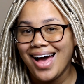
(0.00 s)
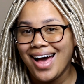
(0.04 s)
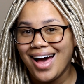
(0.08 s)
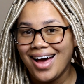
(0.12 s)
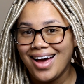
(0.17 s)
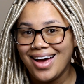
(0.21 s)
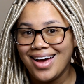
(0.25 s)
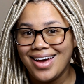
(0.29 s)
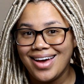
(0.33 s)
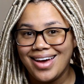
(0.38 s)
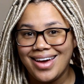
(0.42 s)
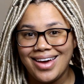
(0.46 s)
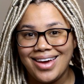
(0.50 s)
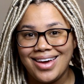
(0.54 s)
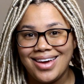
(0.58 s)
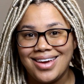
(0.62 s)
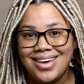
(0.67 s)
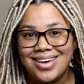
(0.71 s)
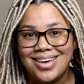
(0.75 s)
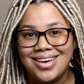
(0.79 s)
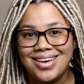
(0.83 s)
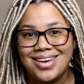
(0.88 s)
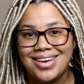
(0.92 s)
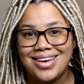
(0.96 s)

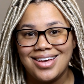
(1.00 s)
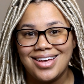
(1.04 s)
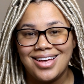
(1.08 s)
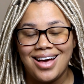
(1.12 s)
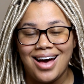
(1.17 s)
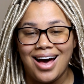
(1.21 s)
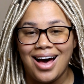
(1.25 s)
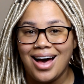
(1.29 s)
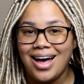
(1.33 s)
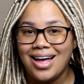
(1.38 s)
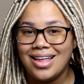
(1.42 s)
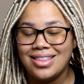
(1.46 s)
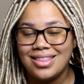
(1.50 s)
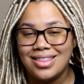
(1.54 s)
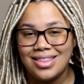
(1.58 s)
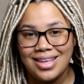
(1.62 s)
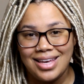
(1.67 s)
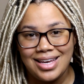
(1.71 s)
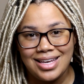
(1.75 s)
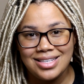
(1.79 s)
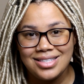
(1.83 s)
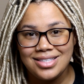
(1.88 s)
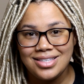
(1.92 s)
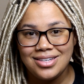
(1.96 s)
I got
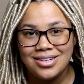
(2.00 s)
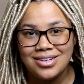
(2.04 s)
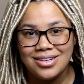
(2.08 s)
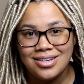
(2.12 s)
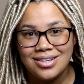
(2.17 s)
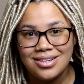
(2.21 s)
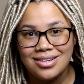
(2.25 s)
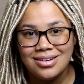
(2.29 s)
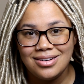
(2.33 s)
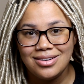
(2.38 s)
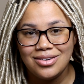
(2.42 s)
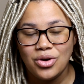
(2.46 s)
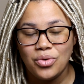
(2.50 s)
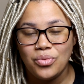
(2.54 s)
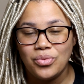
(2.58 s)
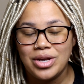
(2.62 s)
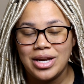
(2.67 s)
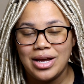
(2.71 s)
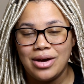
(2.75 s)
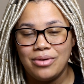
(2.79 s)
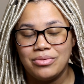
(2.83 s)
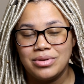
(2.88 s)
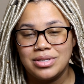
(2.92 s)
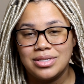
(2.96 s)
lazier
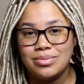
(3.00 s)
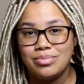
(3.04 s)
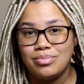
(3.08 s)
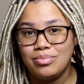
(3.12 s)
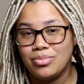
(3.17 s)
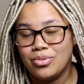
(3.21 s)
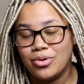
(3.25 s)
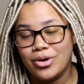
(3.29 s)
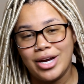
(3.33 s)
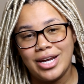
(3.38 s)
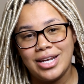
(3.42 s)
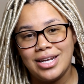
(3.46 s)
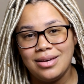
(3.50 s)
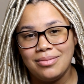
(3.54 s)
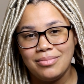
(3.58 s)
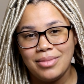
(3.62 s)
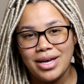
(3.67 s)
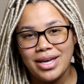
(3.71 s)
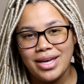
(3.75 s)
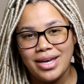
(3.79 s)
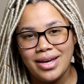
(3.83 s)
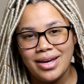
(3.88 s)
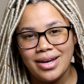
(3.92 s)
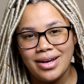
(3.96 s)
when I was braiding
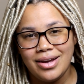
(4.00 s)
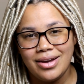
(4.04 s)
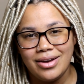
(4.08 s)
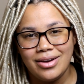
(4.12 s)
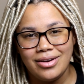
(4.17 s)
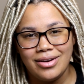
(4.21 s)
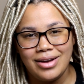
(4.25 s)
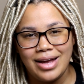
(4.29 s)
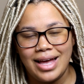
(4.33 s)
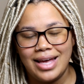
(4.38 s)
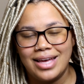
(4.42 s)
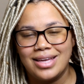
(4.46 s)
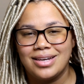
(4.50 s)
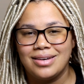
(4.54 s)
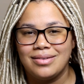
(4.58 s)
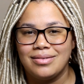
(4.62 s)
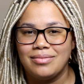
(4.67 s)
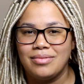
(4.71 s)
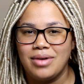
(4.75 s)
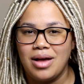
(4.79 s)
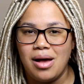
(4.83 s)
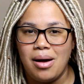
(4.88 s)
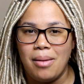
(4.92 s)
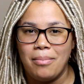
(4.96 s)
my hair,
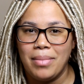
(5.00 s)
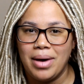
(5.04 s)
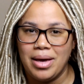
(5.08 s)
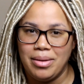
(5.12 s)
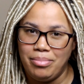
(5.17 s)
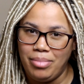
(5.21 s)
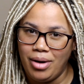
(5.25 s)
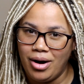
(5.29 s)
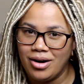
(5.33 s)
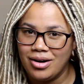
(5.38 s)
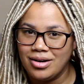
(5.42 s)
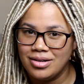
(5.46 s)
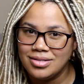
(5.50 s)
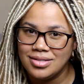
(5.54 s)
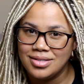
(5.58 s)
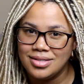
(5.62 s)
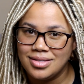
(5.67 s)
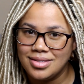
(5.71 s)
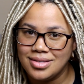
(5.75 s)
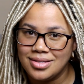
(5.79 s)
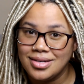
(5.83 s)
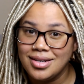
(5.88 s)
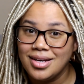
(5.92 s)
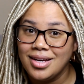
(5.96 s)
and my
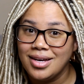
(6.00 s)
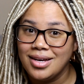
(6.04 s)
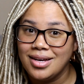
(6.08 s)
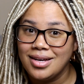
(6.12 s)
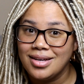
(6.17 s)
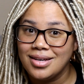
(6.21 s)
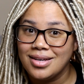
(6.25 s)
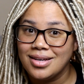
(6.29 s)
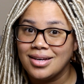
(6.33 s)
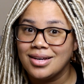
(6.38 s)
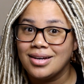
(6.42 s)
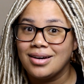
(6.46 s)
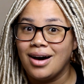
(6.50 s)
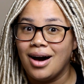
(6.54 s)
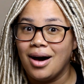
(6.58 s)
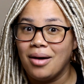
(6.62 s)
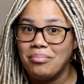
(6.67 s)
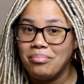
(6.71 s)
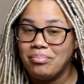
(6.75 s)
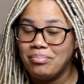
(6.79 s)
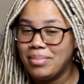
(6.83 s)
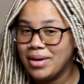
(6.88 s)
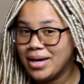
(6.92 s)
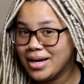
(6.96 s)
parts got
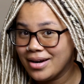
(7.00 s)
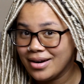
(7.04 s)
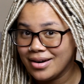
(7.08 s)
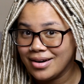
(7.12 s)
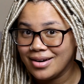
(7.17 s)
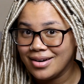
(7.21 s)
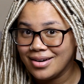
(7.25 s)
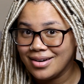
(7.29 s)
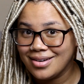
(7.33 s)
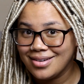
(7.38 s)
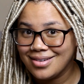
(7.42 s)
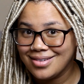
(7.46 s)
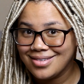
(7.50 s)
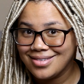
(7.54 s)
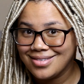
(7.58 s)
bigger.